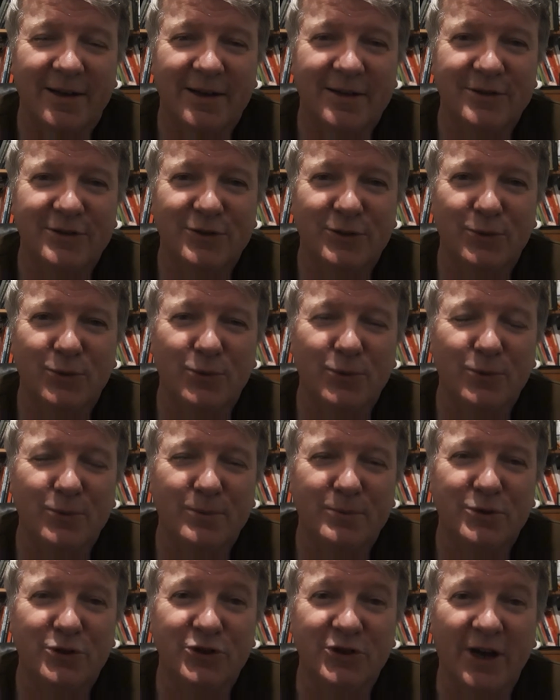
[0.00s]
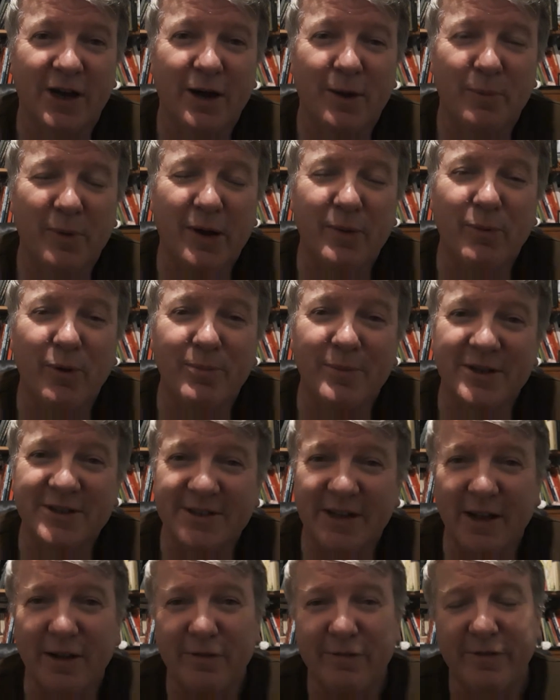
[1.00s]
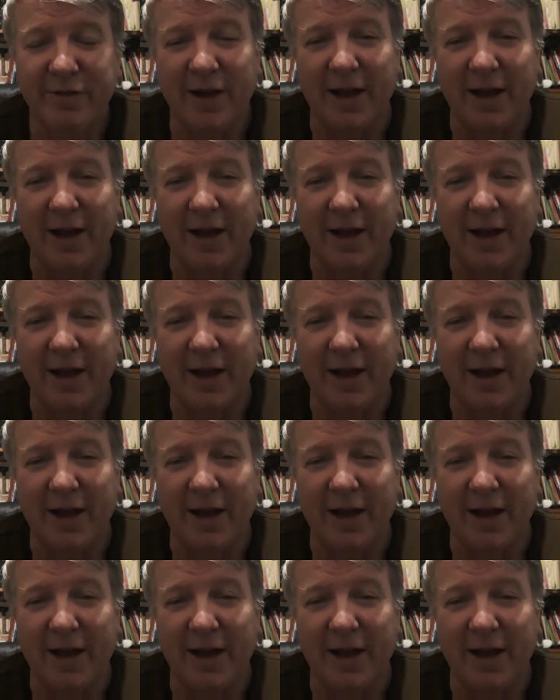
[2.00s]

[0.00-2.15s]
And so to share a bit about myself,